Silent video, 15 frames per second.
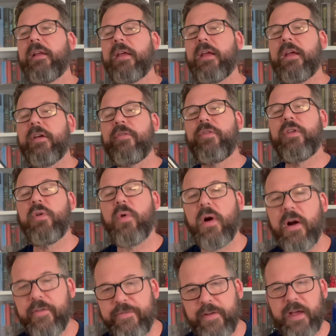if you
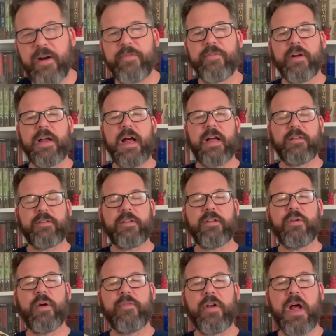are a fan of Fracassi,
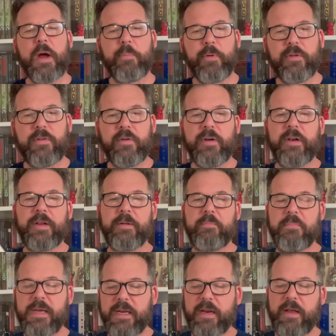you have an opportunity to
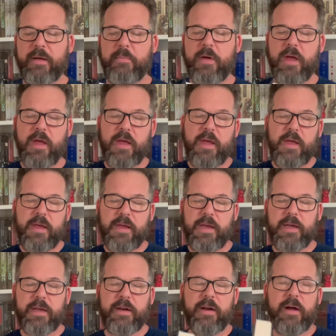meet him
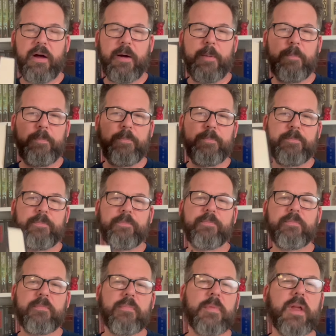in um,
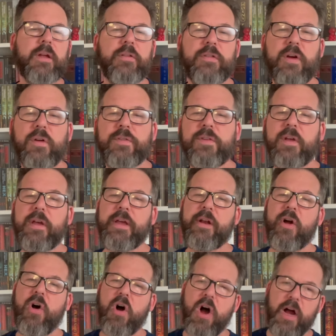Tulsa in
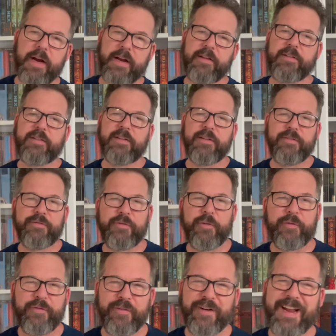August for
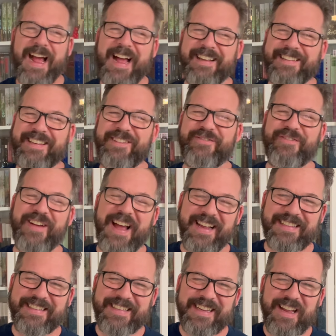Fracassi
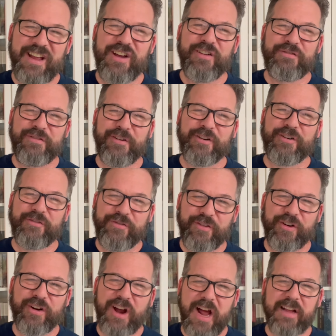Fest. For
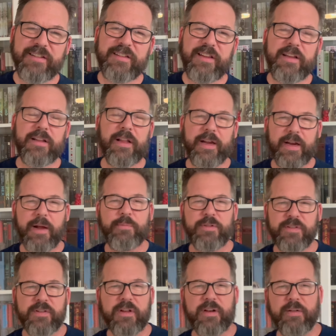Fracassi, like I'm
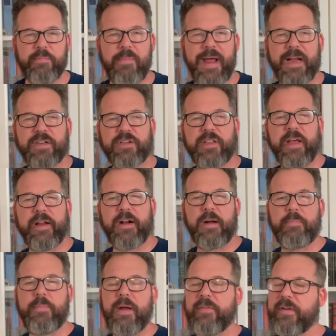just gonna mash that
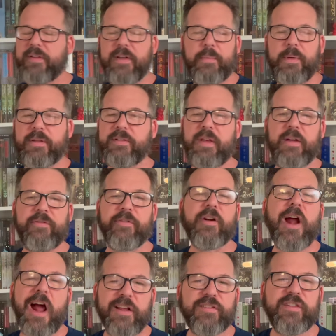up every time I say it.
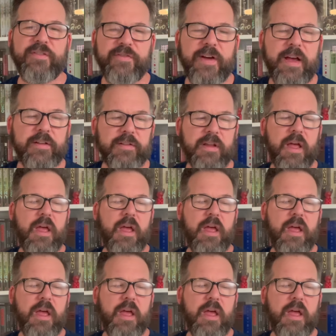Fracassi Fest,